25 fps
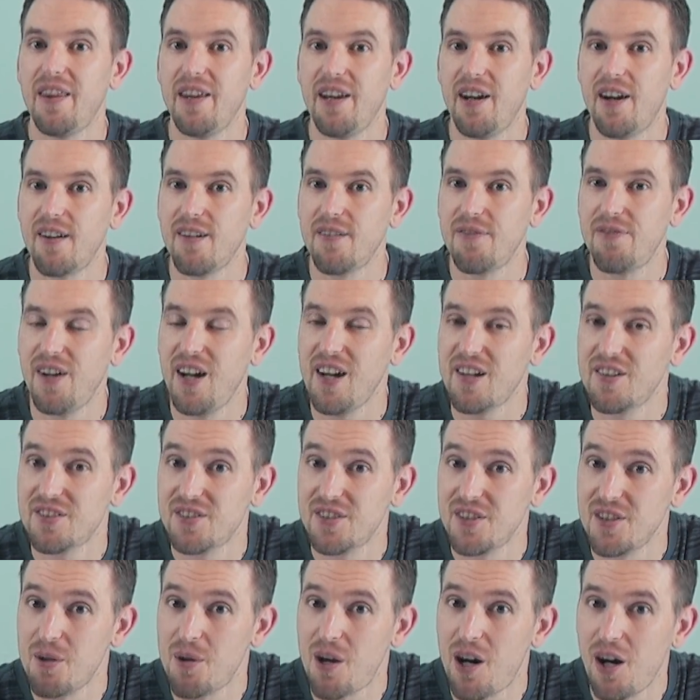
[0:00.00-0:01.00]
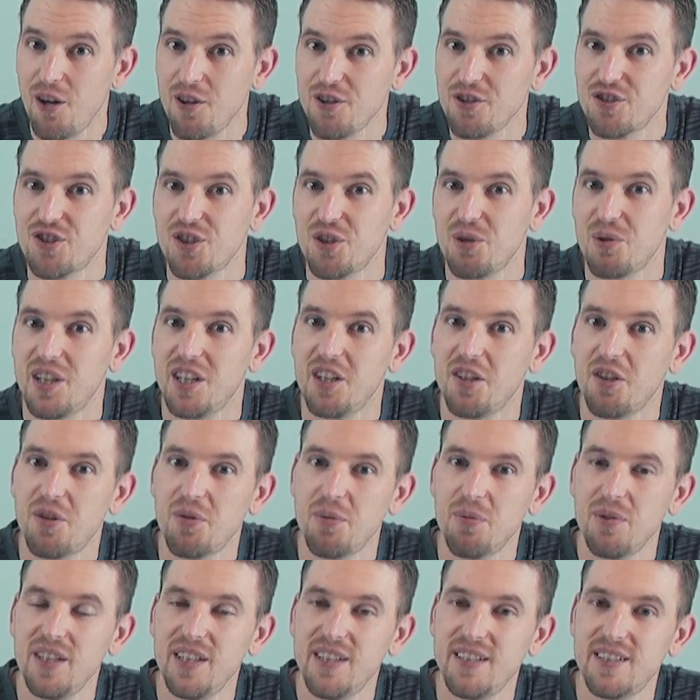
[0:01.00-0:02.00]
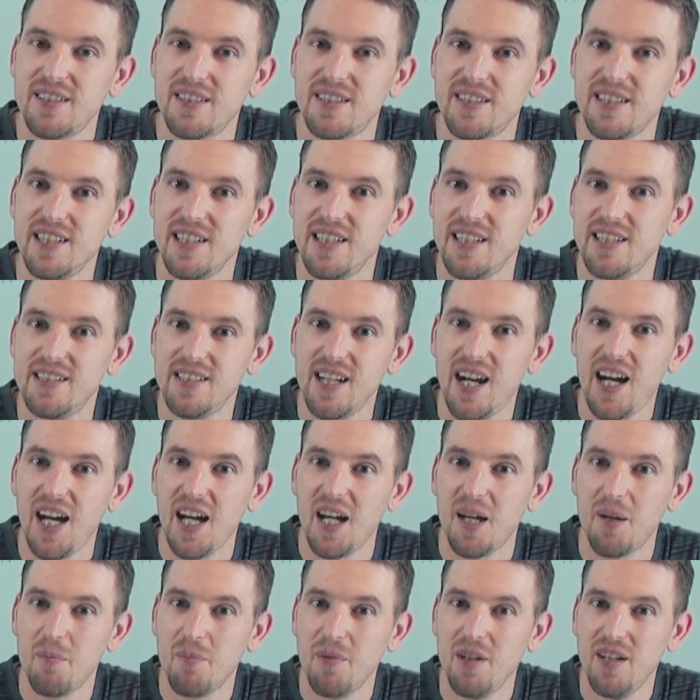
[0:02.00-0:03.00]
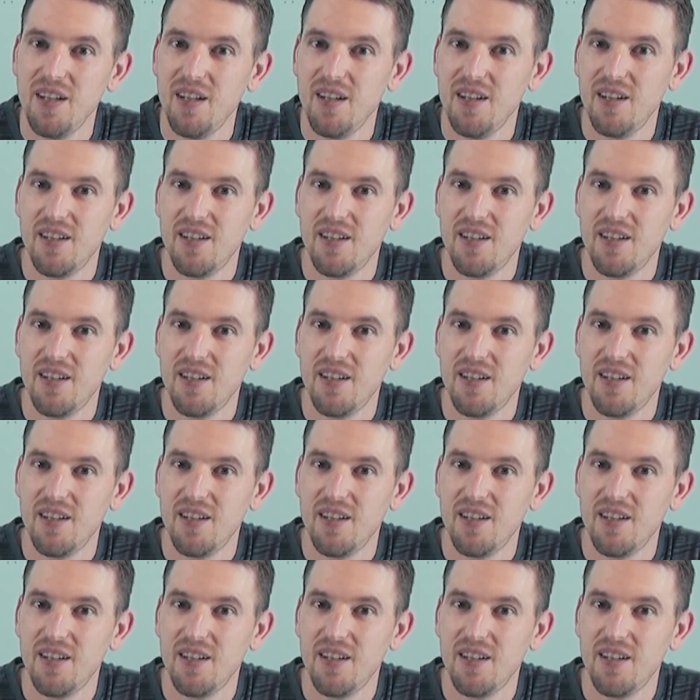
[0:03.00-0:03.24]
The artifacts, though, also increase the time.